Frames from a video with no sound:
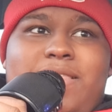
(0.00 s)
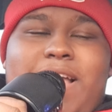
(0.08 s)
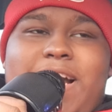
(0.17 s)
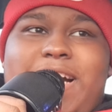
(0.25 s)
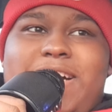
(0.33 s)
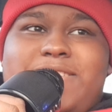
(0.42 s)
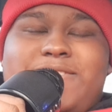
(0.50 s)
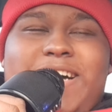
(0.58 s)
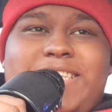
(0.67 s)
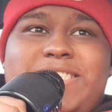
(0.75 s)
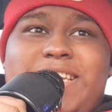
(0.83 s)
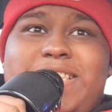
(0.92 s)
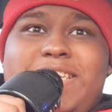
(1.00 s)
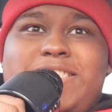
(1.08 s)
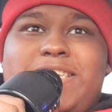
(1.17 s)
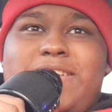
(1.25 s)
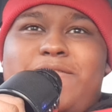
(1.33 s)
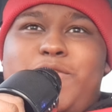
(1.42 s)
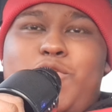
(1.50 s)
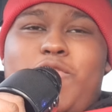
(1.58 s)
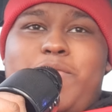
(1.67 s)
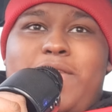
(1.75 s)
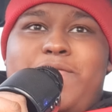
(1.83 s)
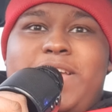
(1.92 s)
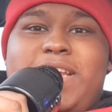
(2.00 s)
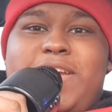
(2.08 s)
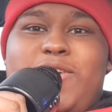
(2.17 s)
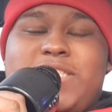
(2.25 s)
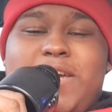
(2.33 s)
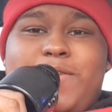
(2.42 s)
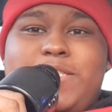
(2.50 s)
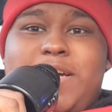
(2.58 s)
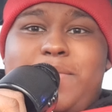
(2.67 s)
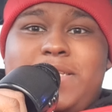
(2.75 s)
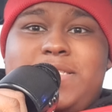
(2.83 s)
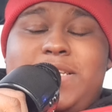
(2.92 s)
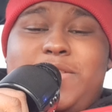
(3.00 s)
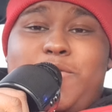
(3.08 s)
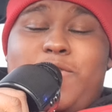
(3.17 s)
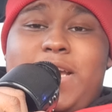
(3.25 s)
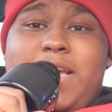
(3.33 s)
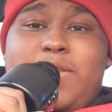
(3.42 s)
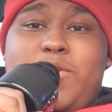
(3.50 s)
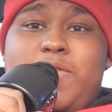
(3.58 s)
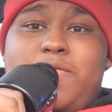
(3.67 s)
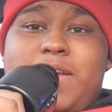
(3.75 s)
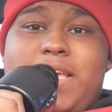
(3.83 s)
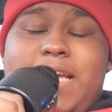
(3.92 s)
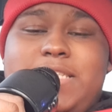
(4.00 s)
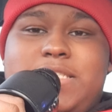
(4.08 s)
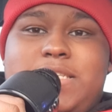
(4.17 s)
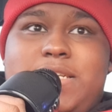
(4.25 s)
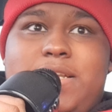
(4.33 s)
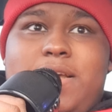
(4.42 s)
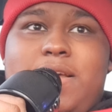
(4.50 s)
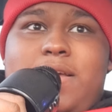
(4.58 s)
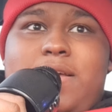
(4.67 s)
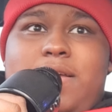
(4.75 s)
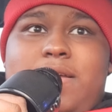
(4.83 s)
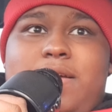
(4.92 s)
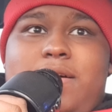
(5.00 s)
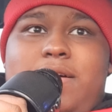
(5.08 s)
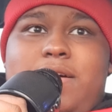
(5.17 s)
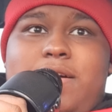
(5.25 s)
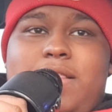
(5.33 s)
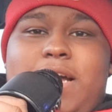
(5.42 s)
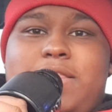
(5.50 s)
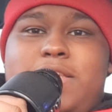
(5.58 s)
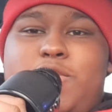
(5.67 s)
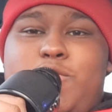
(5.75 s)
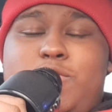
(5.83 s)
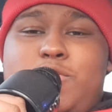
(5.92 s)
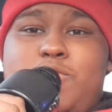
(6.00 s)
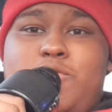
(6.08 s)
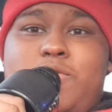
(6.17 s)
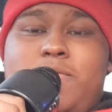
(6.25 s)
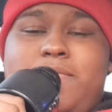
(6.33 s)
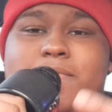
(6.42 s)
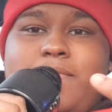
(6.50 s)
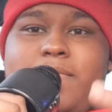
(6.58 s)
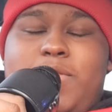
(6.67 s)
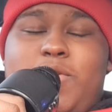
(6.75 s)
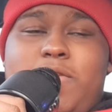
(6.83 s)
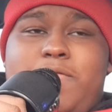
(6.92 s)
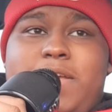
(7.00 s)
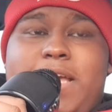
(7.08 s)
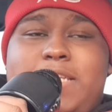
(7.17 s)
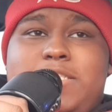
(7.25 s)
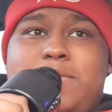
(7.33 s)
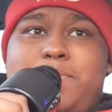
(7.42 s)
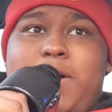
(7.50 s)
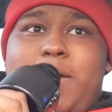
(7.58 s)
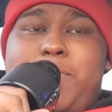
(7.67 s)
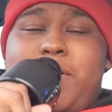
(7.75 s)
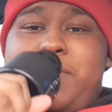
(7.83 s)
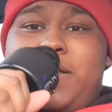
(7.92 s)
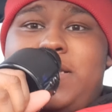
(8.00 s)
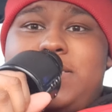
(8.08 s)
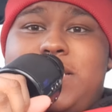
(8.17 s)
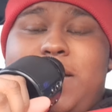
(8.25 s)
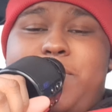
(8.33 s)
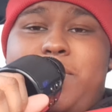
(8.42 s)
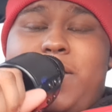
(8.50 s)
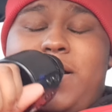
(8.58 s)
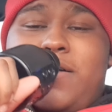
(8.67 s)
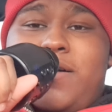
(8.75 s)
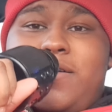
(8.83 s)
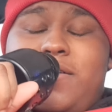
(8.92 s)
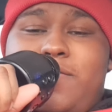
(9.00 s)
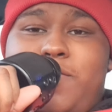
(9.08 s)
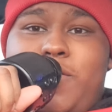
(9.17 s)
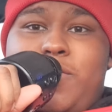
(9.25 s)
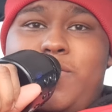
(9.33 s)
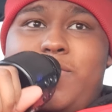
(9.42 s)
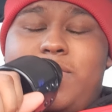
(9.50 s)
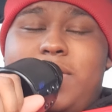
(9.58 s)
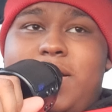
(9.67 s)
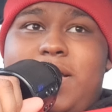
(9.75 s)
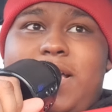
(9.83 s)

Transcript: Like I said this in a few of my videos, every time I see the red notification, like the YouTube notification pop up at the top of my phone,